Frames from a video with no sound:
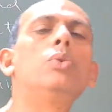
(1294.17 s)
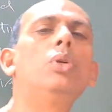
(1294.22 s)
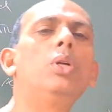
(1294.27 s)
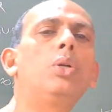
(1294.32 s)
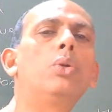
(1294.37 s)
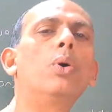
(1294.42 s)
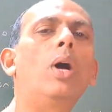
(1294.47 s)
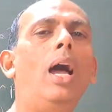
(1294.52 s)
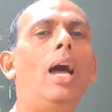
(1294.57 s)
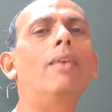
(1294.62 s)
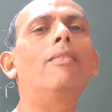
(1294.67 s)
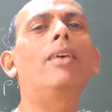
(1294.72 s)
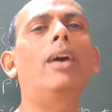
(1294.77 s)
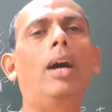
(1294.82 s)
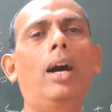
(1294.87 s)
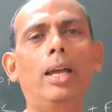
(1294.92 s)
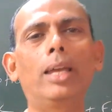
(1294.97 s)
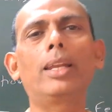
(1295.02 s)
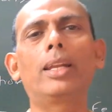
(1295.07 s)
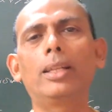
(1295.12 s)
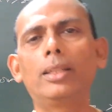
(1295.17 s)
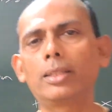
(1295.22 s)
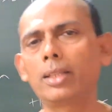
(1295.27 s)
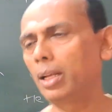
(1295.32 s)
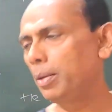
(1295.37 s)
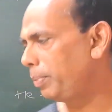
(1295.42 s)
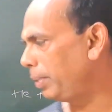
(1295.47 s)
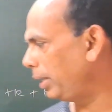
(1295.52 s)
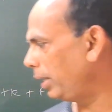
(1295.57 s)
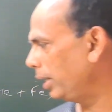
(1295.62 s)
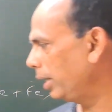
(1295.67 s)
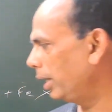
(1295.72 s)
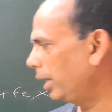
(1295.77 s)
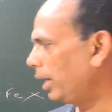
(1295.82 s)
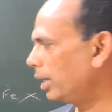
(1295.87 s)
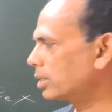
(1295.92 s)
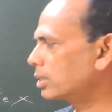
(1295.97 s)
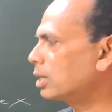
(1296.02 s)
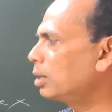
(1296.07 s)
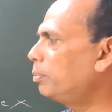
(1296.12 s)
you need to have a higher enthalpy
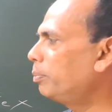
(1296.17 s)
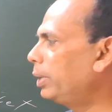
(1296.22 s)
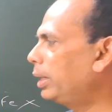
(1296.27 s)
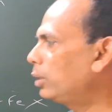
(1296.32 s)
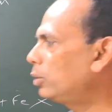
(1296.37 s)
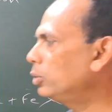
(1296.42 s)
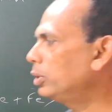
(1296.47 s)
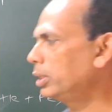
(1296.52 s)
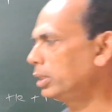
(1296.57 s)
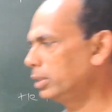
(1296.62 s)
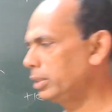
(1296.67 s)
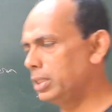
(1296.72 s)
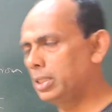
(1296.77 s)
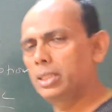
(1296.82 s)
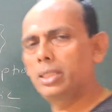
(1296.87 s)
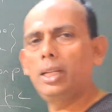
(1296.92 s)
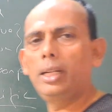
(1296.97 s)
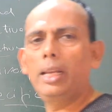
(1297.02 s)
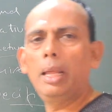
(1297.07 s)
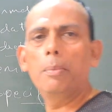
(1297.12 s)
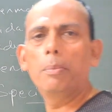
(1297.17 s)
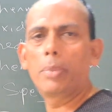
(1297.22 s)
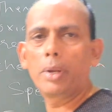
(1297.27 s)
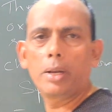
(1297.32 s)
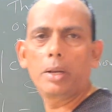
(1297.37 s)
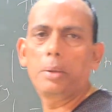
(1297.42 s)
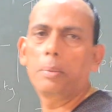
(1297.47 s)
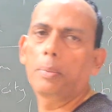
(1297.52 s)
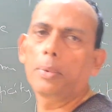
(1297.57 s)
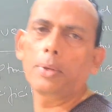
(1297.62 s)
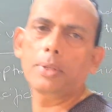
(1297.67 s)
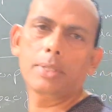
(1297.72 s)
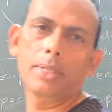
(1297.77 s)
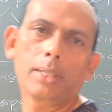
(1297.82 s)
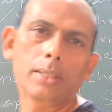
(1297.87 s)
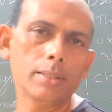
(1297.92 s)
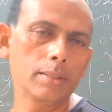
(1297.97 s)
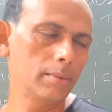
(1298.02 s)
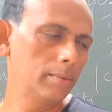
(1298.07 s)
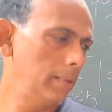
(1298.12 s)
as compared to this. This is a temporary
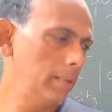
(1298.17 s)
process,